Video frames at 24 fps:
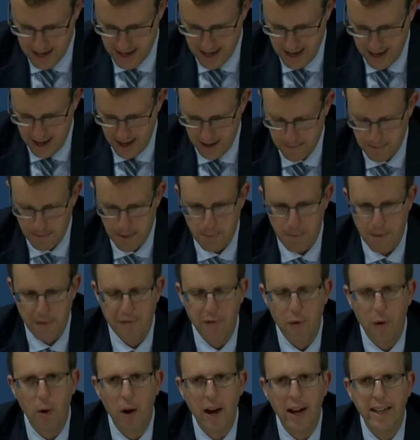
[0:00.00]
Uh, but
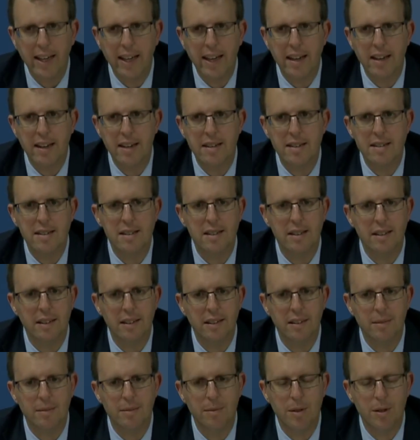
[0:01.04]
before I get
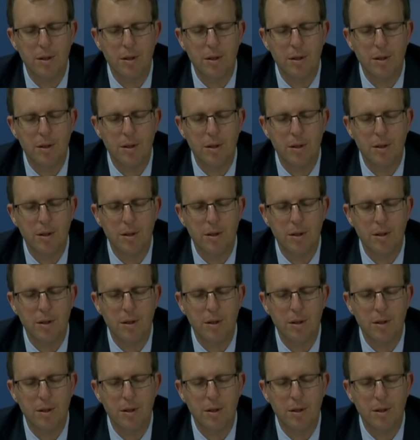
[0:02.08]
into